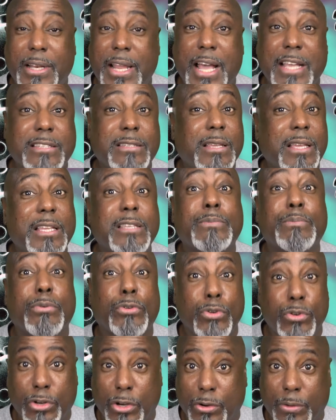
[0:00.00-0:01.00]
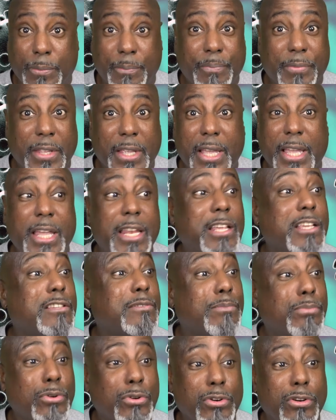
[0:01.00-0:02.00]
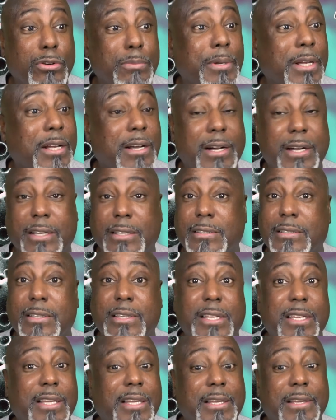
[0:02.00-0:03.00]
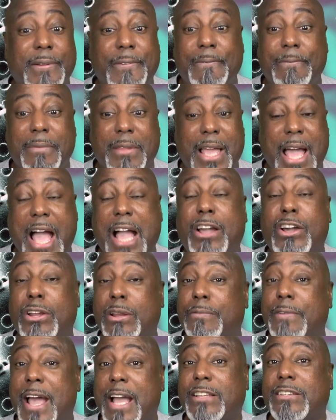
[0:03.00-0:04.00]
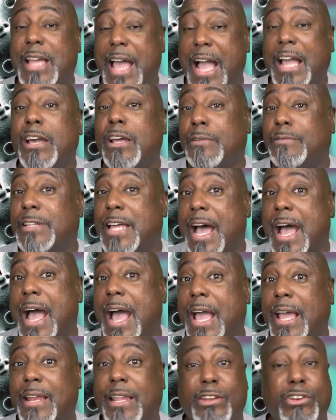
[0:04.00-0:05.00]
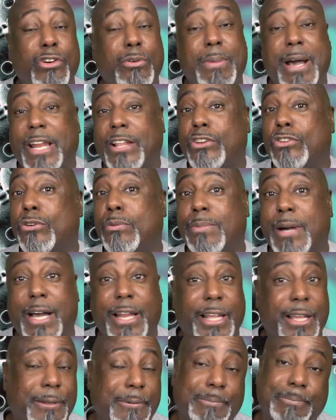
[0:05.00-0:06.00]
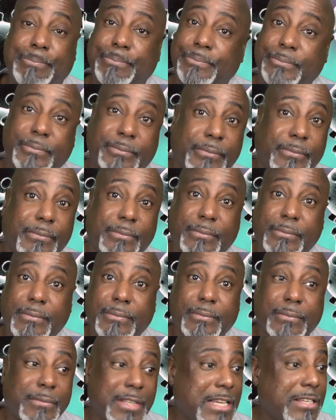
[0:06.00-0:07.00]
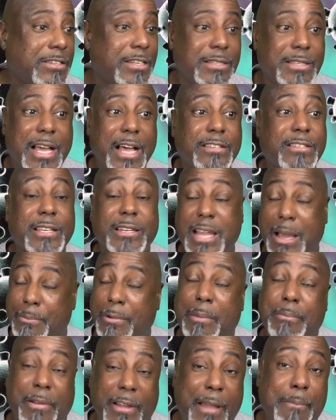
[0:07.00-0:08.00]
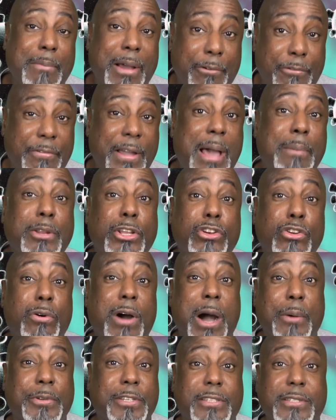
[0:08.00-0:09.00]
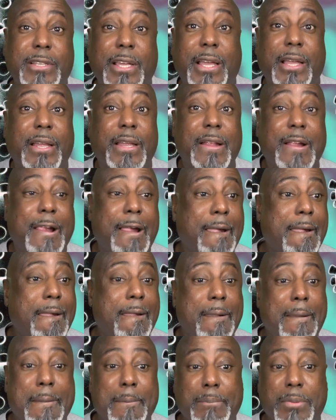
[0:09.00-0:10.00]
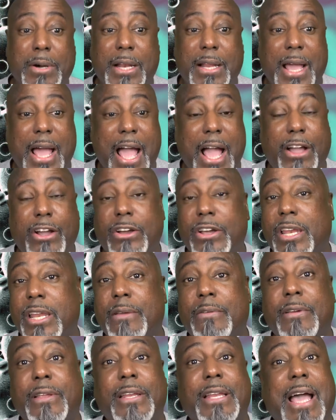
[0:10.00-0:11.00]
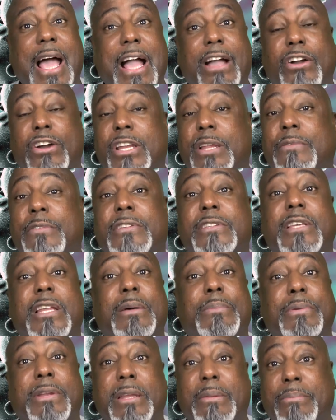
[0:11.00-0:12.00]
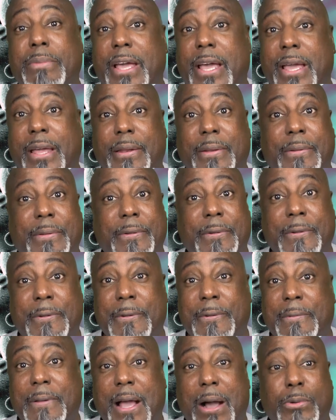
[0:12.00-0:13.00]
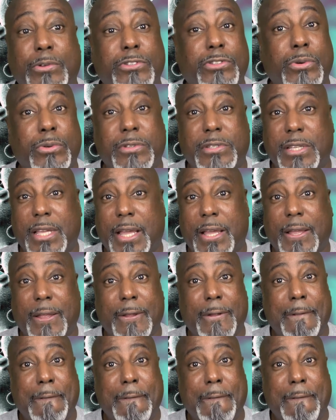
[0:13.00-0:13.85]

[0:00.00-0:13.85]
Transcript: that's it's brutal. It is brutal because I could have actually I could have died and nobody knew about it. That's just how sick. Now my my family knew I was sick, but I couldn't even I couldn't even sit up in the bed. I was so sick.